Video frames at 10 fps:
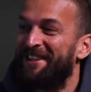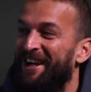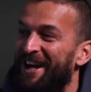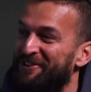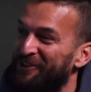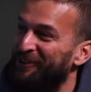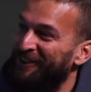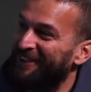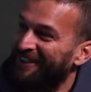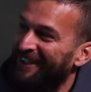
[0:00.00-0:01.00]
the guy do?
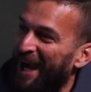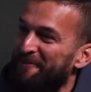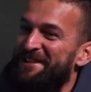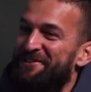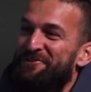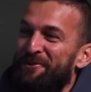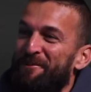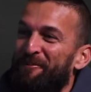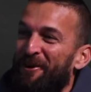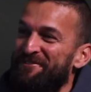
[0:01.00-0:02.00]
How many
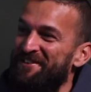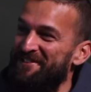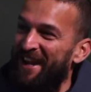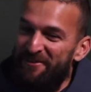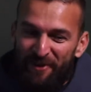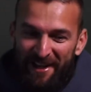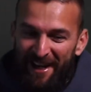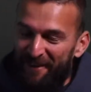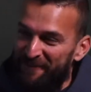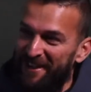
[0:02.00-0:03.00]
Super Bowls does he have? He's running
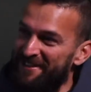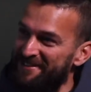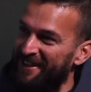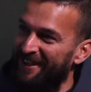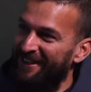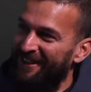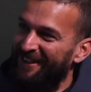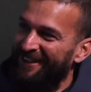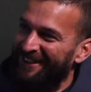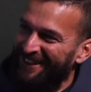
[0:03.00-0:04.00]
out of fingers.
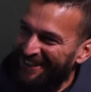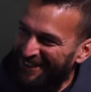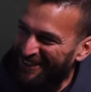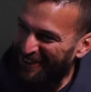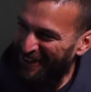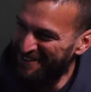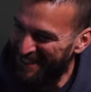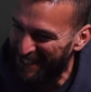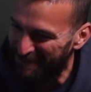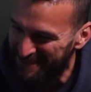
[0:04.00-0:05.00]
It's
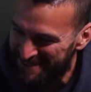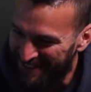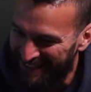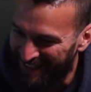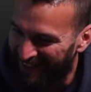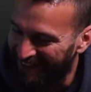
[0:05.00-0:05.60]
getting a bit silly now.